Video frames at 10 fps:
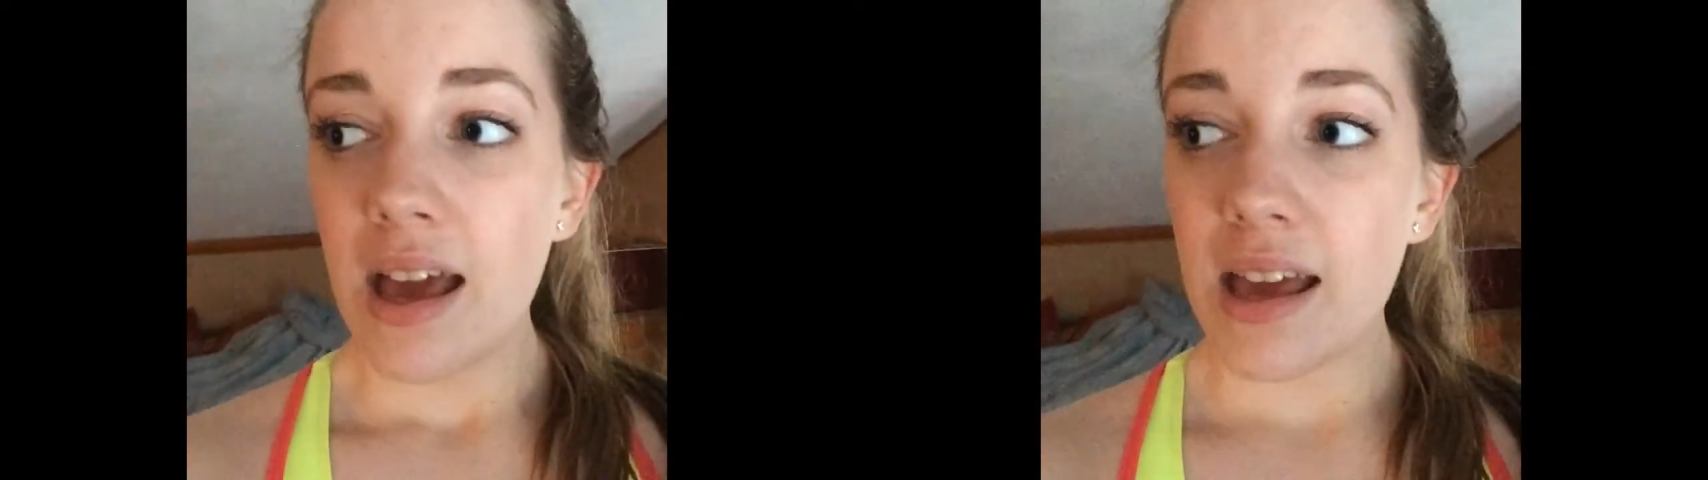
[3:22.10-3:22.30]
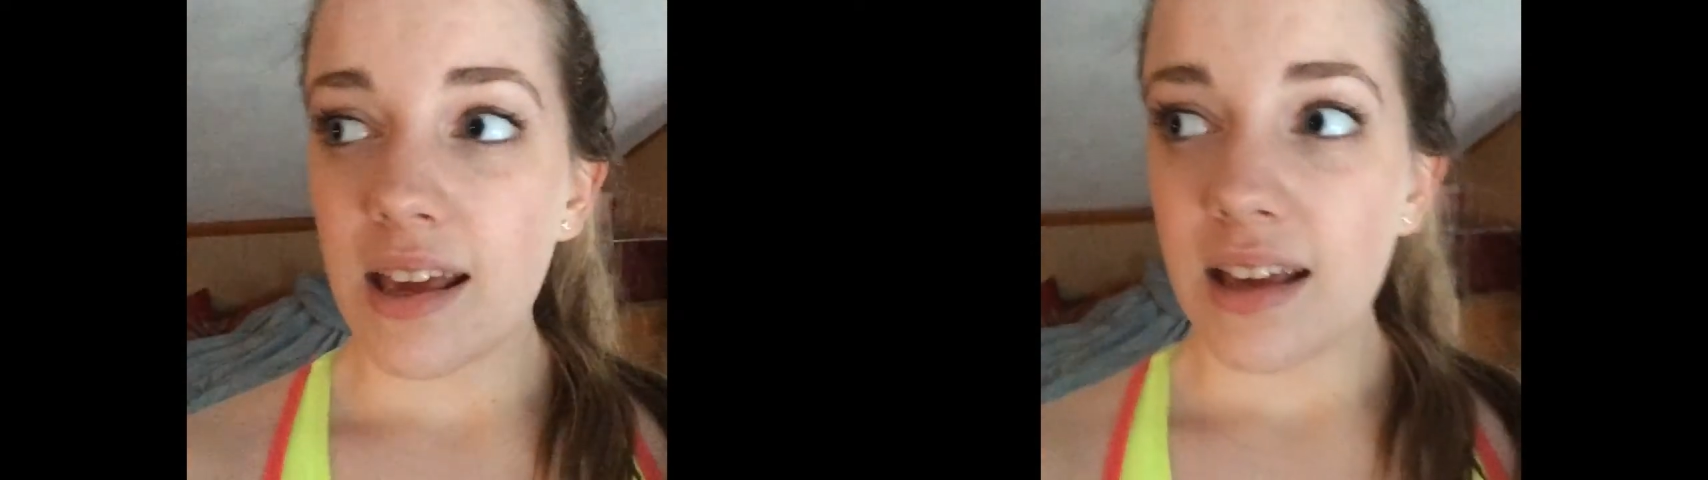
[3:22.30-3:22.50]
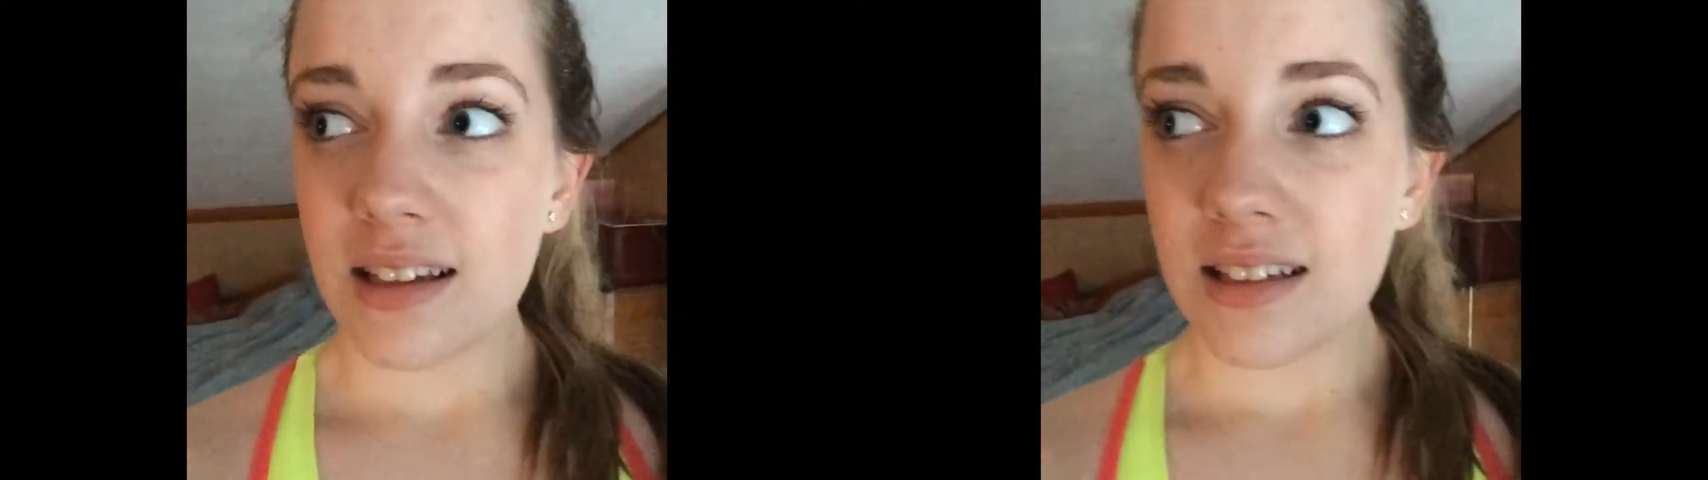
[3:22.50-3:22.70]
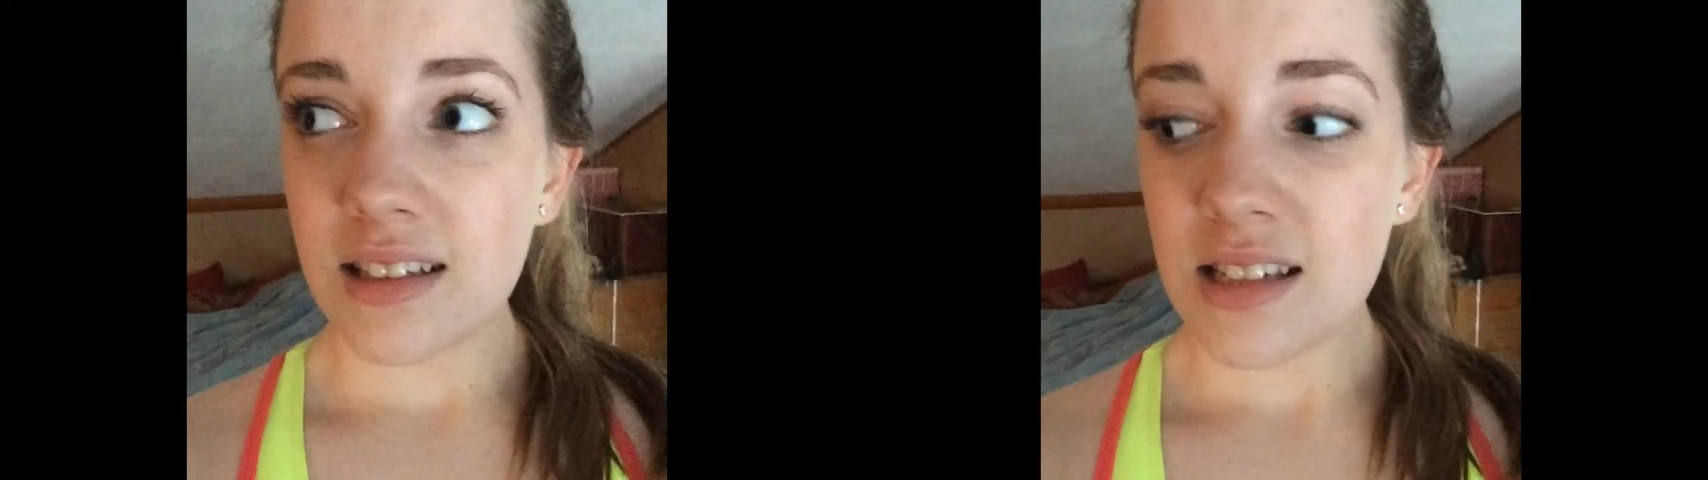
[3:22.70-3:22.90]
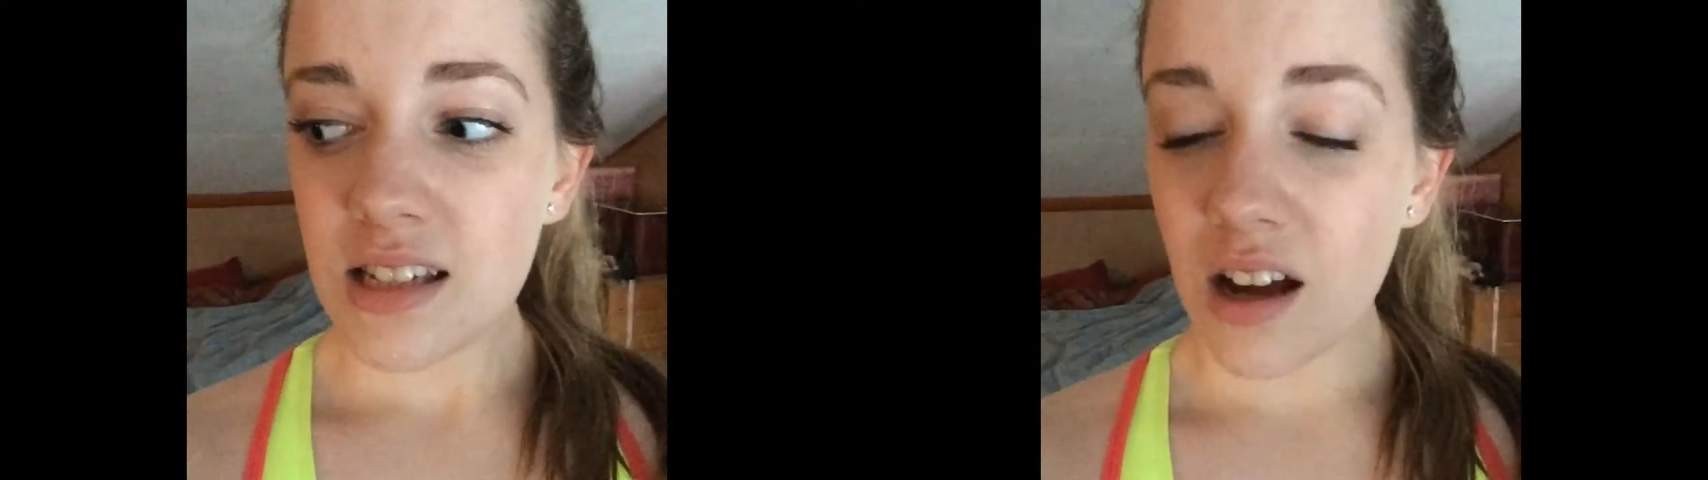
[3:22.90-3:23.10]

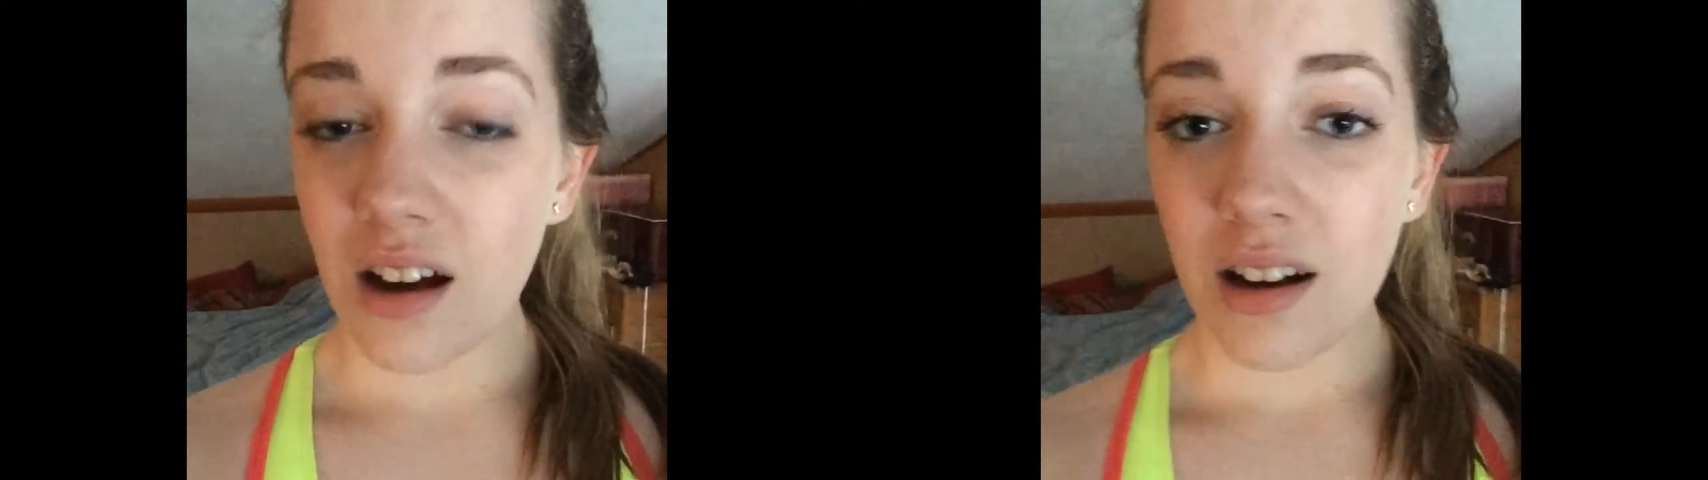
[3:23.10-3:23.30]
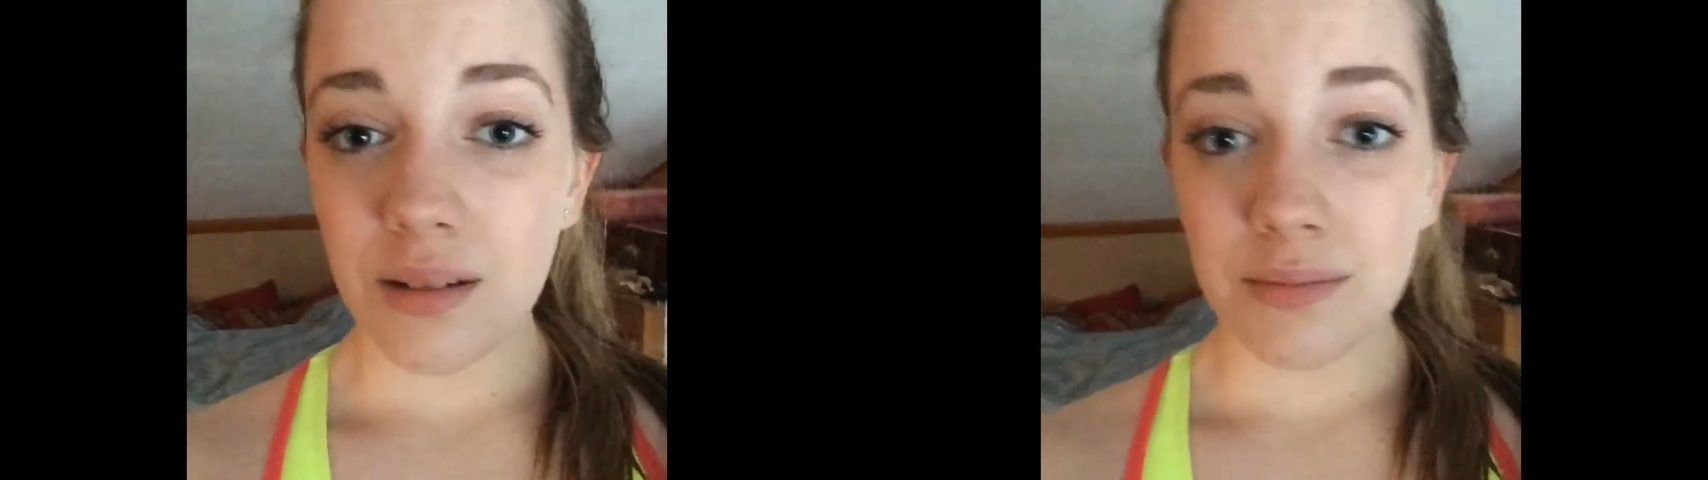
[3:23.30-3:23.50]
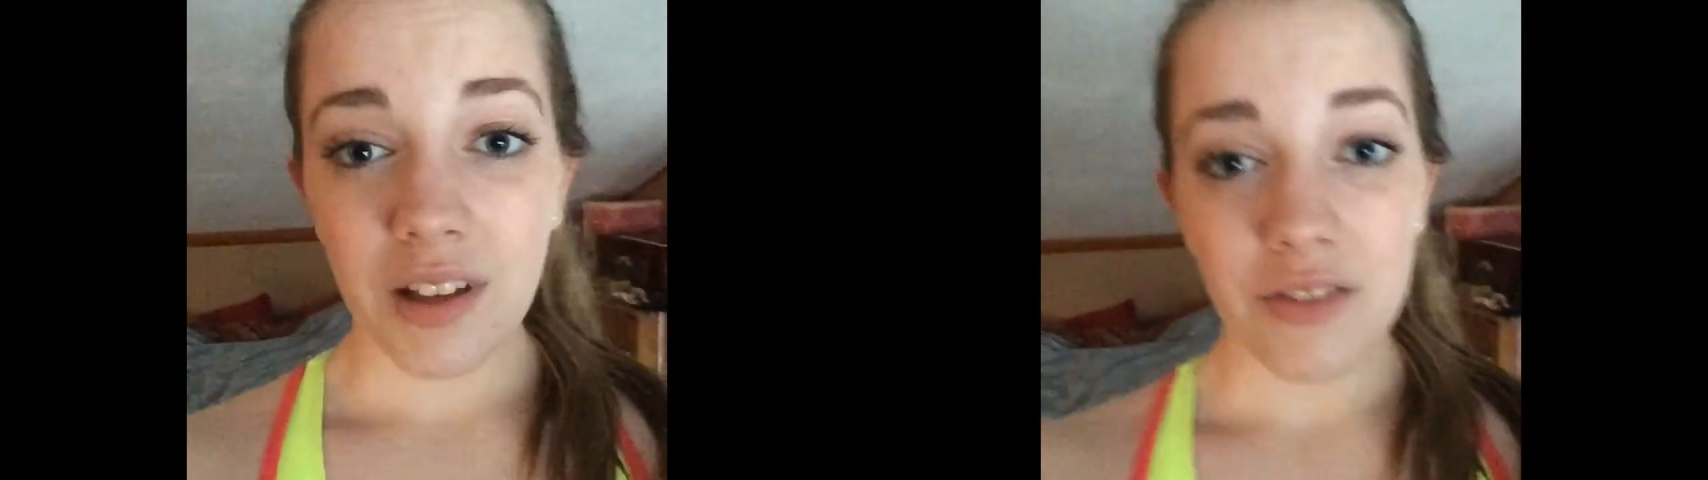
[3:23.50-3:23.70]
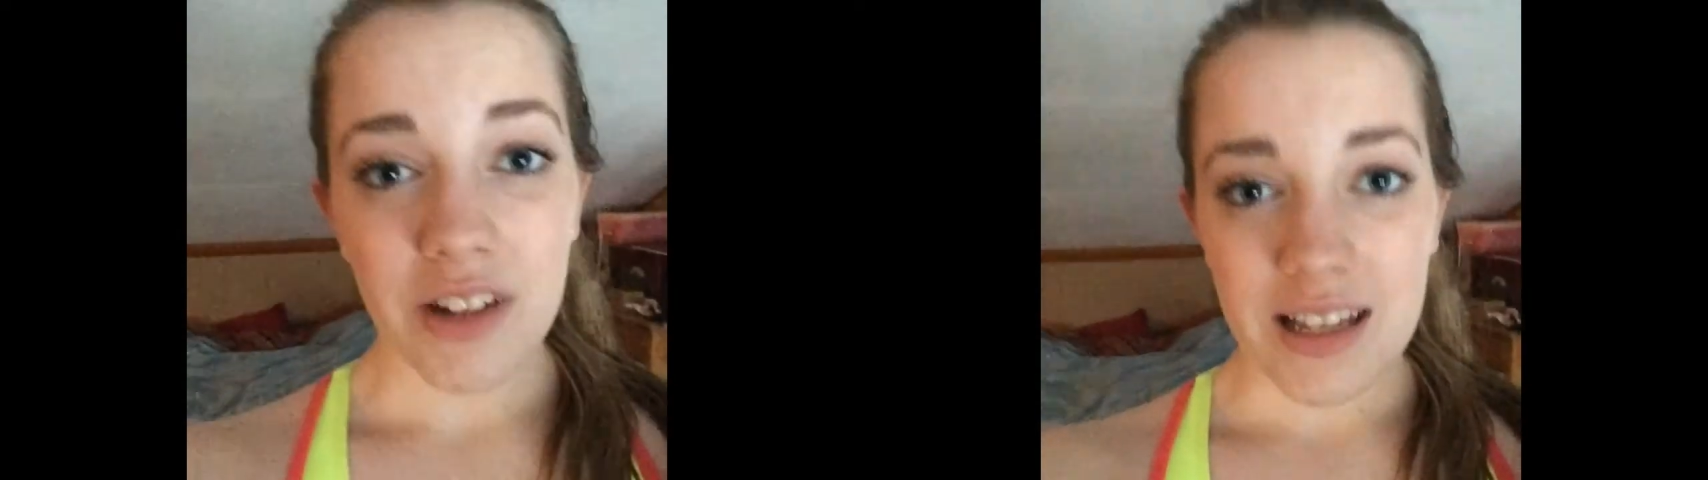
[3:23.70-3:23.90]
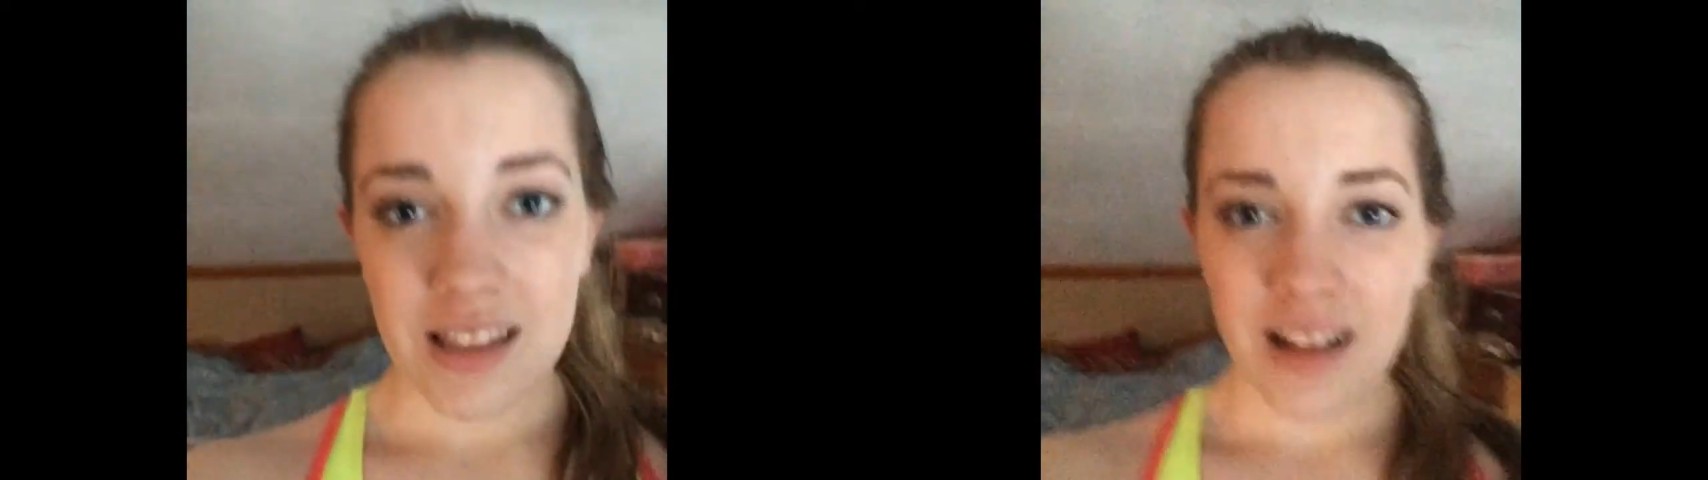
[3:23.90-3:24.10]
And love you
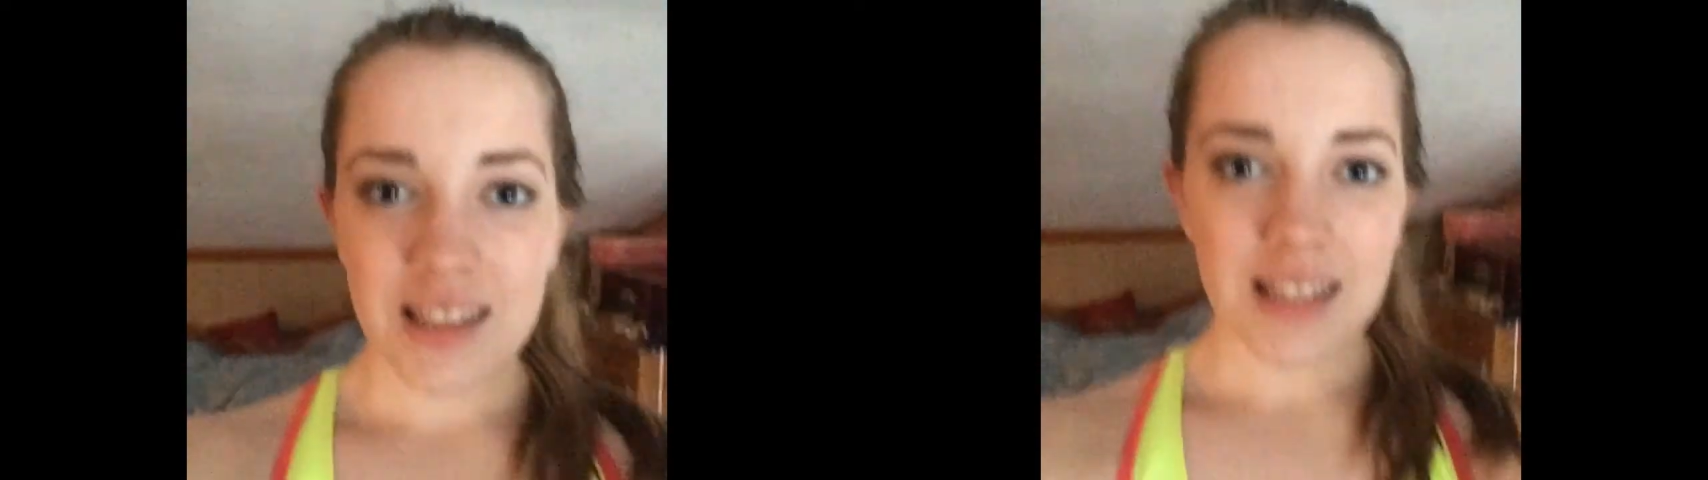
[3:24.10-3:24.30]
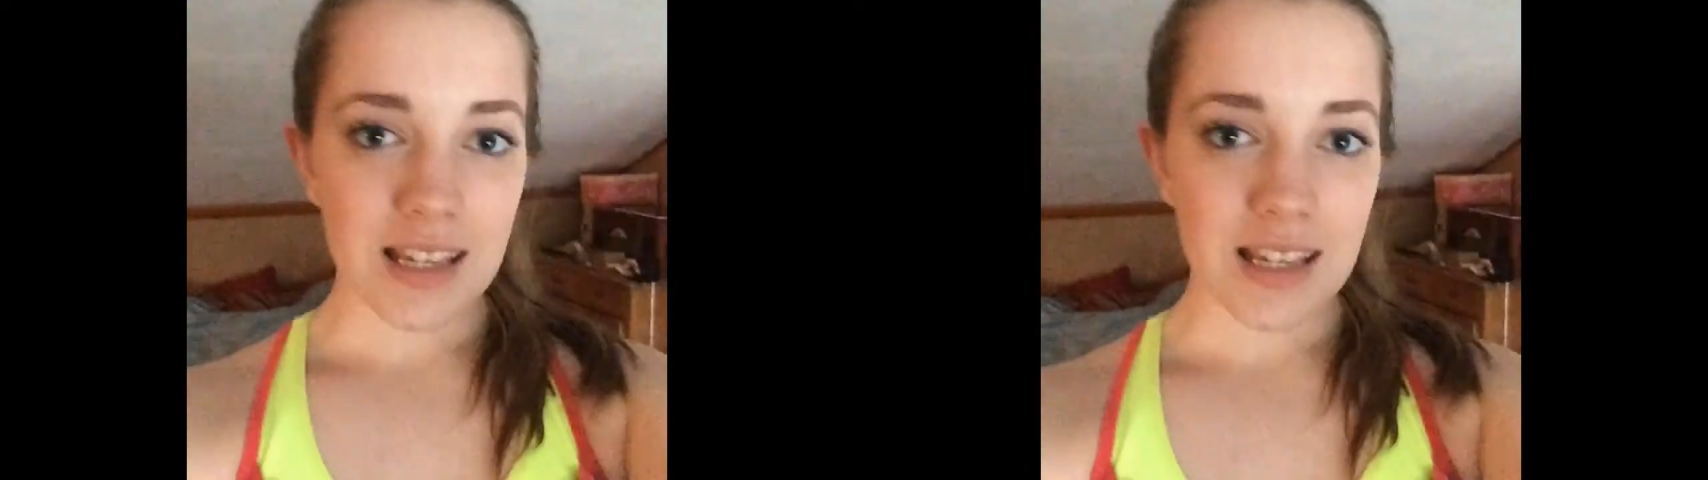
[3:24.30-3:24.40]
guys lots,